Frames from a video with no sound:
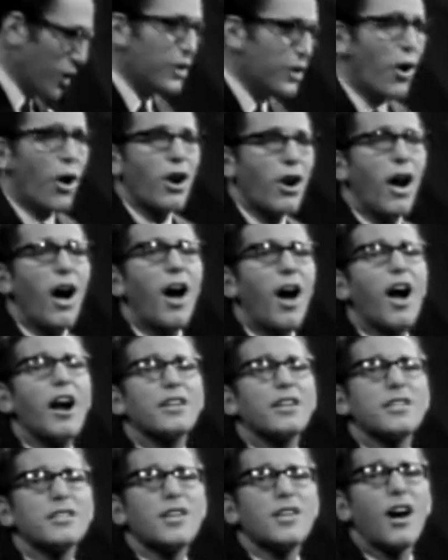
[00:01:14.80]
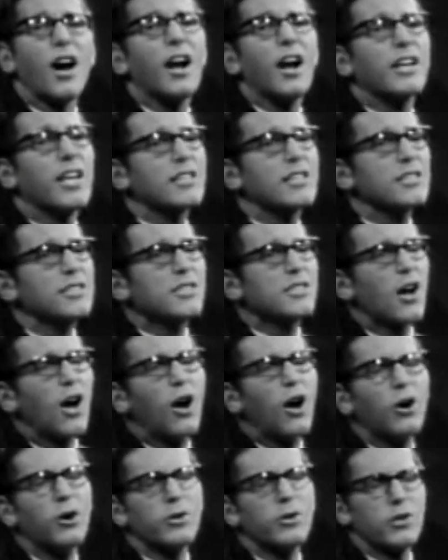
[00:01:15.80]
Your heart is hard as
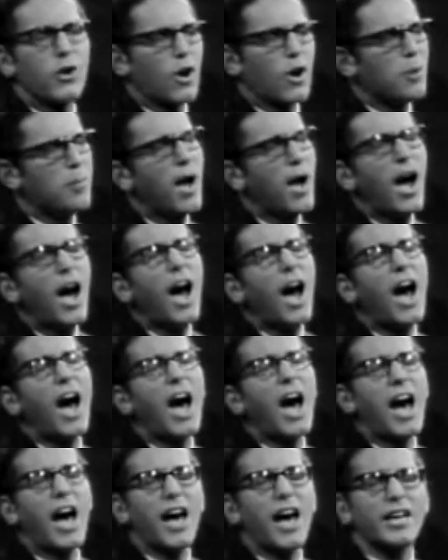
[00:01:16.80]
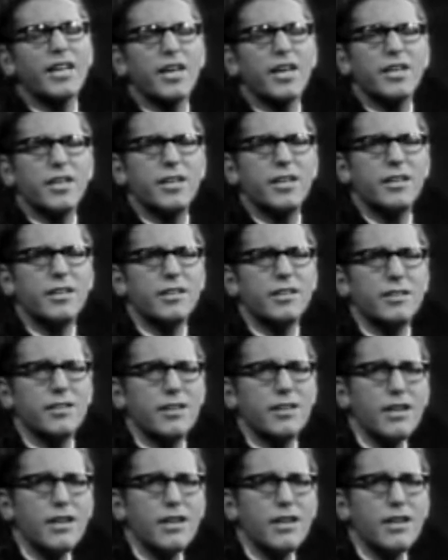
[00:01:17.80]
stone or mahogany.